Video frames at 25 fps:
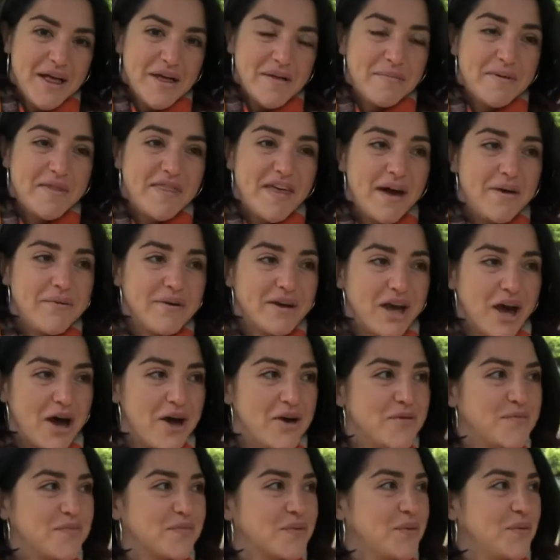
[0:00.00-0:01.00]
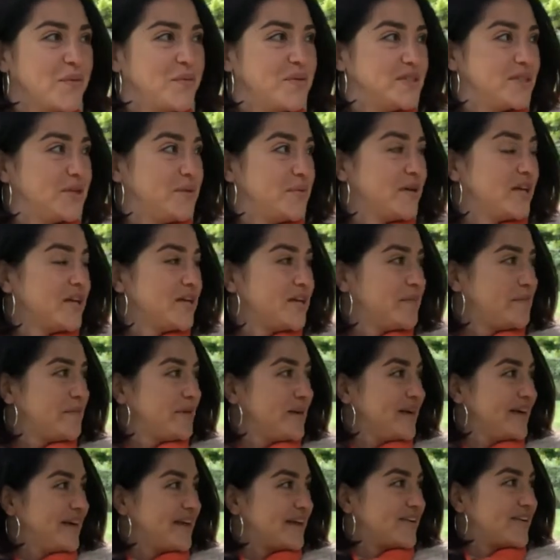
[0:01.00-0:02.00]
But there we go. So we're gonna be
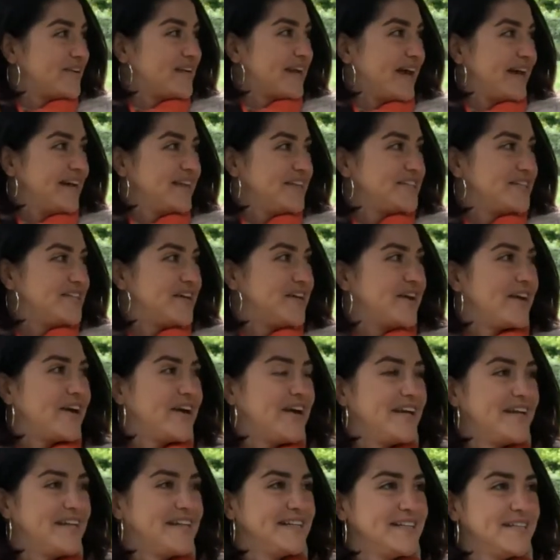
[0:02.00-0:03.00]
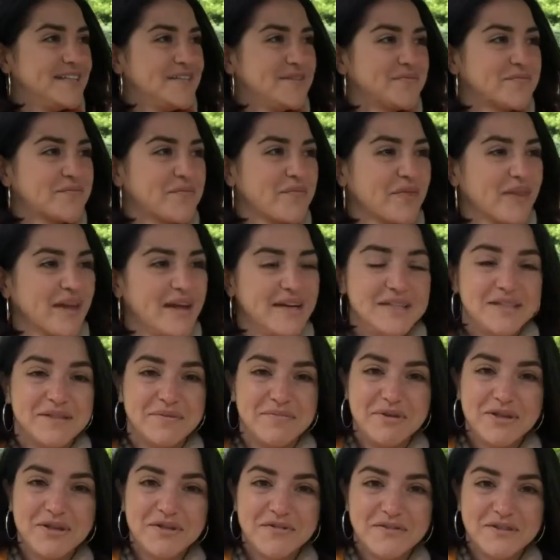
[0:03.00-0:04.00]
here in nature, and it's a
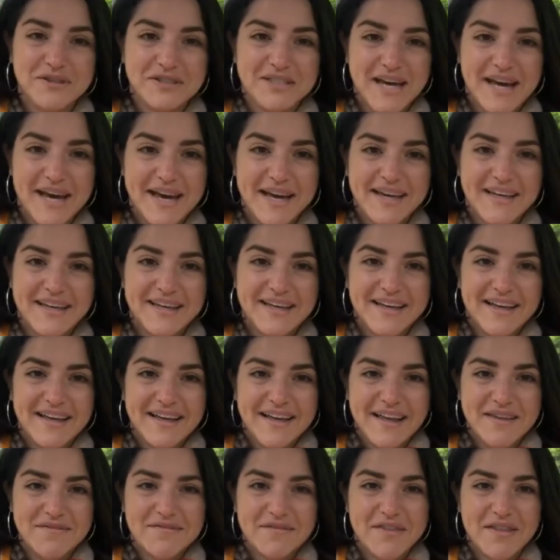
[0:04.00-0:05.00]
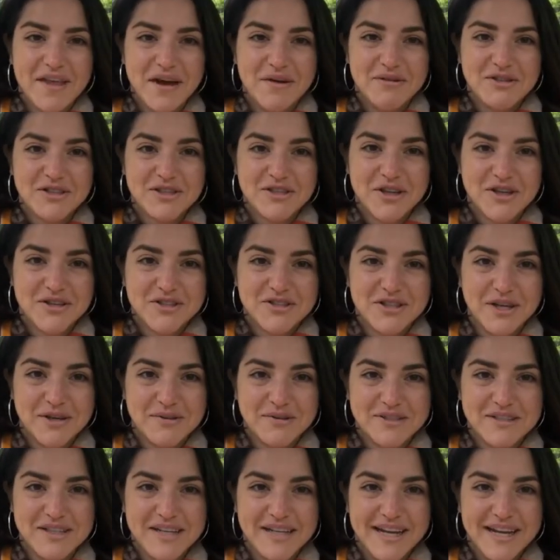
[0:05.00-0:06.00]
beautiful day, even though it's not so
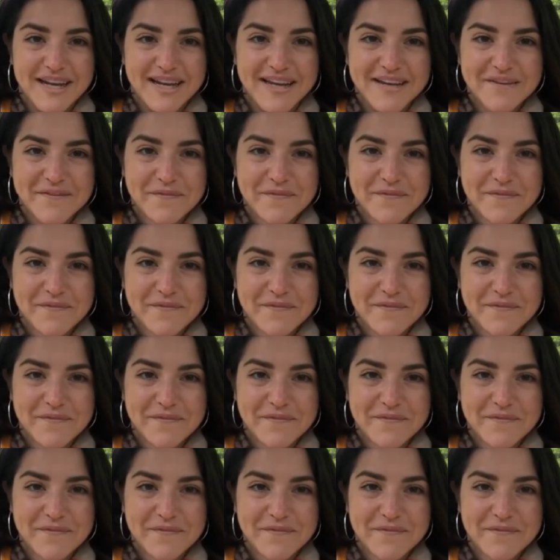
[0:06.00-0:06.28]
sunny.